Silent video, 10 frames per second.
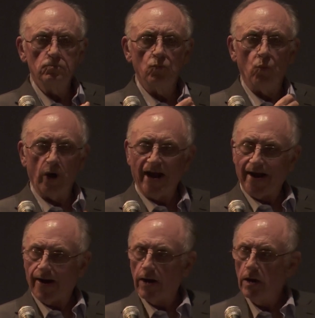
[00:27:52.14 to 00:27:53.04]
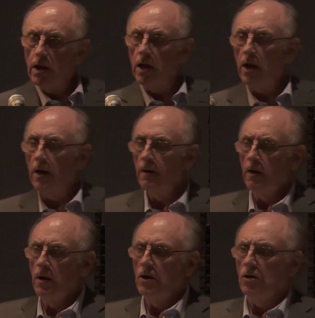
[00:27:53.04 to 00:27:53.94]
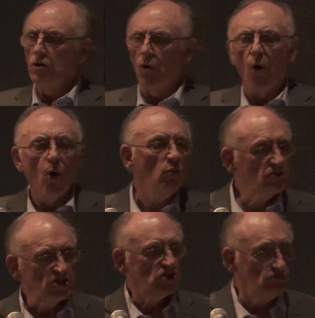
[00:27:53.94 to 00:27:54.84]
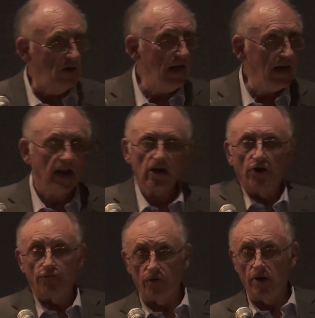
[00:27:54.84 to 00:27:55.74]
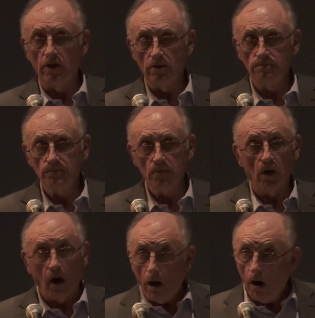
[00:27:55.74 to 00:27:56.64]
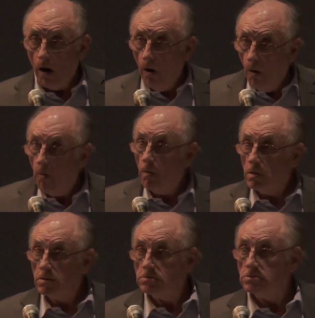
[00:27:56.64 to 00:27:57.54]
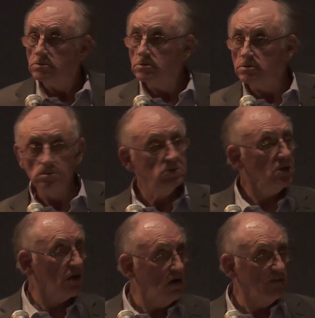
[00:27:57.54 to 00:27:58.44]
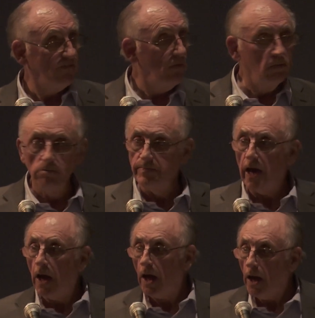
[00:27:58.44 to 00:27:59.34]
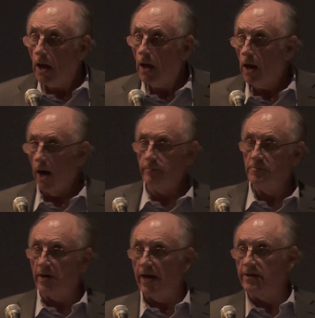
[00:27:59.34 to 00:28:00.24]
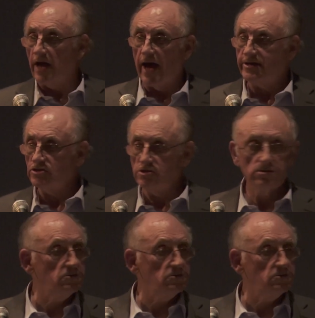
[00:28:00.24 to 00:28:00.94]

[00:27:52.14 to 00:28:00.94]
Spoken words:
where, oh, this is really not a country. Oh, you could have fooled me. I've been paying taxes to the